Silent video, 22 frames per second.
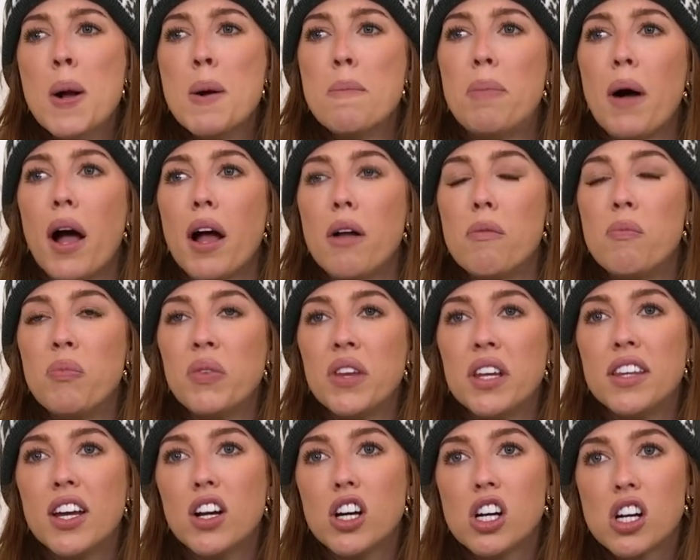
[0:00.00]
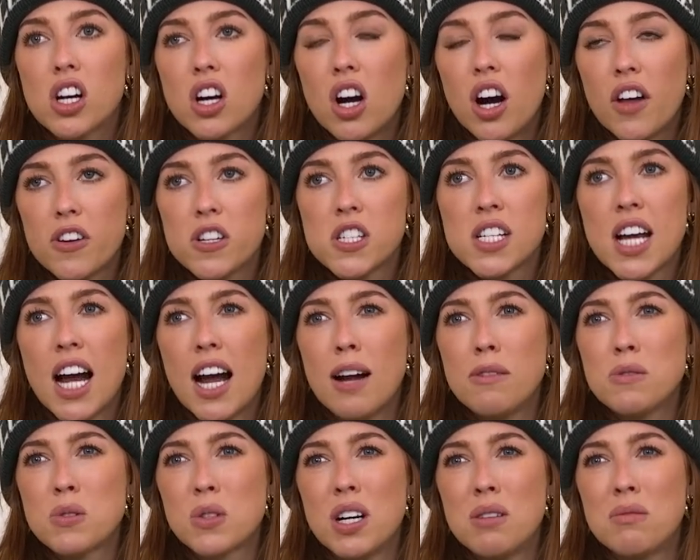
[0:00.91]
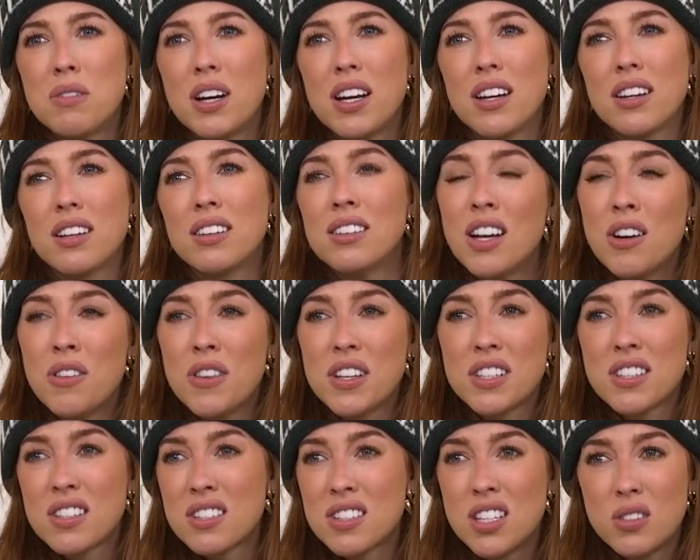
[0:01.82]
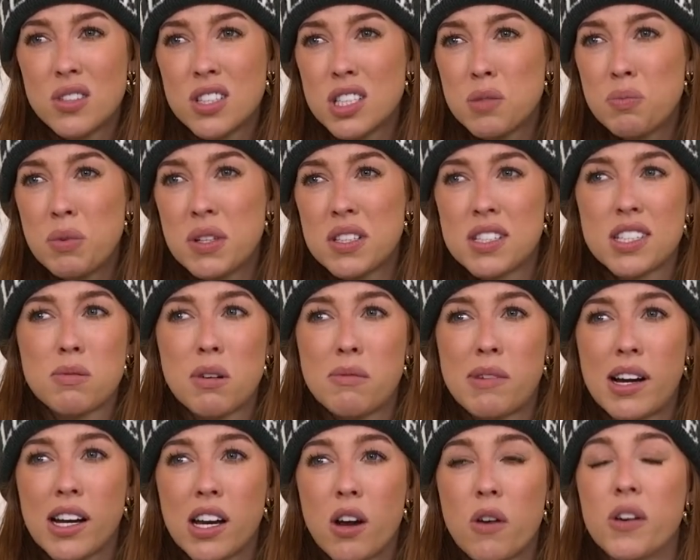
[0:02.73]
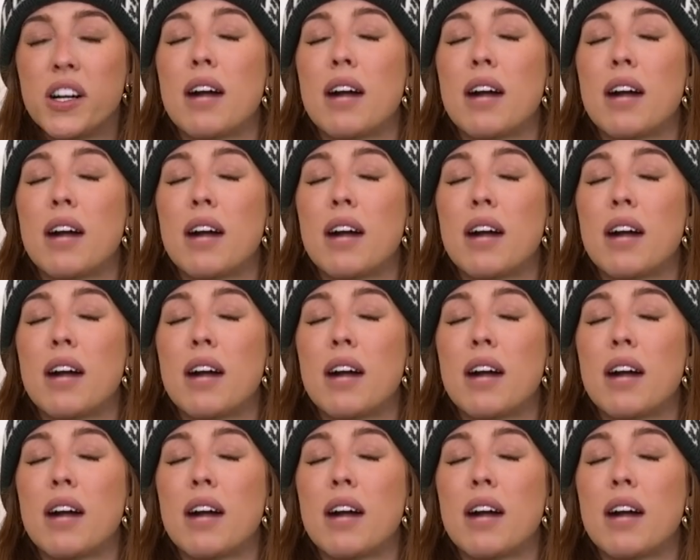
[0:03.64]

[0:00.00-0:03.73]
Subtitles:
But there are other times where I'm like, no, this is no one's business but my own.